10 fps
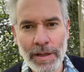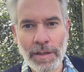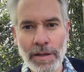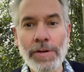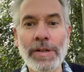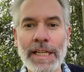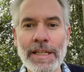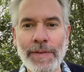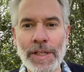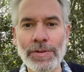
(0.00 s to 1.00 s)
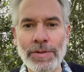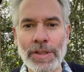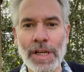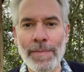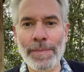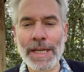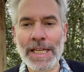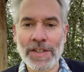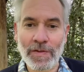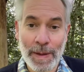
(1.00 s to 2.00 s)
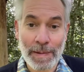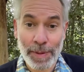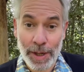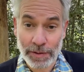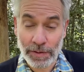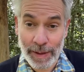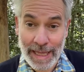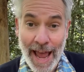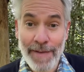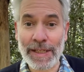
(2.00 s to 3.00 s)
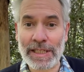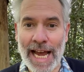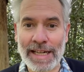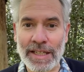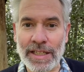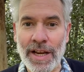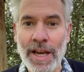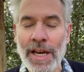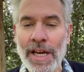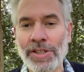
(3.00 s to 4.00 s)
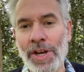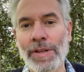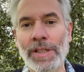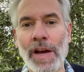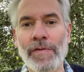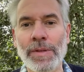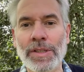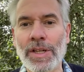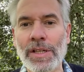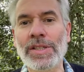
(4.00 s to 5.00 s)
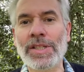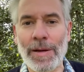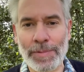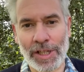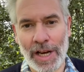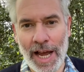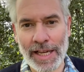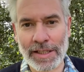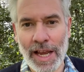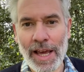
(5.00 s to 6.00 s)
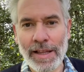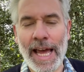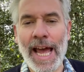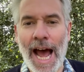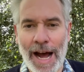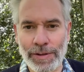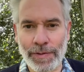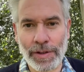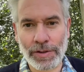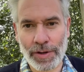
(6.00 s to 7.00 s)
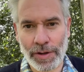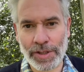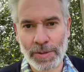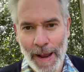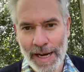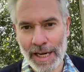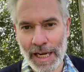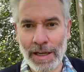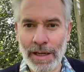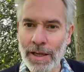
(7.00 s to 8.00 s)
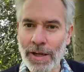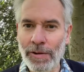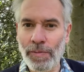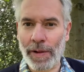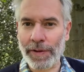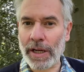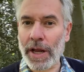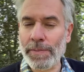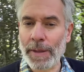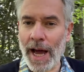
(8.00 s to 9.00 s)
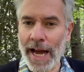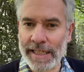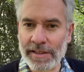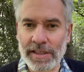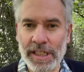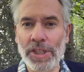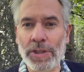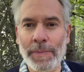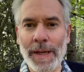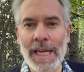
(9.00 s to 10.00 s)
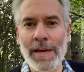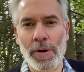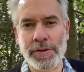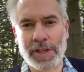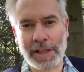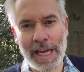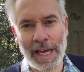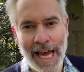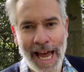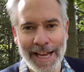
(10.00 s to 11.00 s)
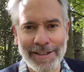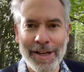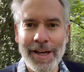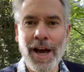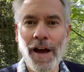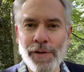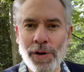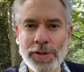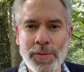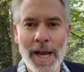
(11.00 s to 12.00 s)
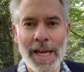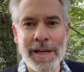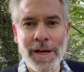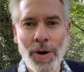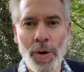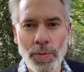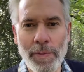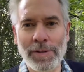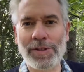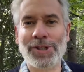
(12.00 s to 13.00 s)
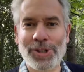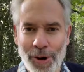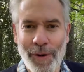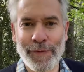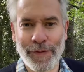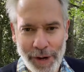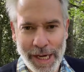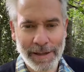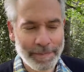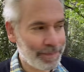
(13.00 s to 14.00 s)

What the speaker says: Local individuals and companies have been burdened with heavy taxes so that governments can subsidise their out-of-control spending, while the globalised digital behemoths, on the other hand, have got away almost scot-free.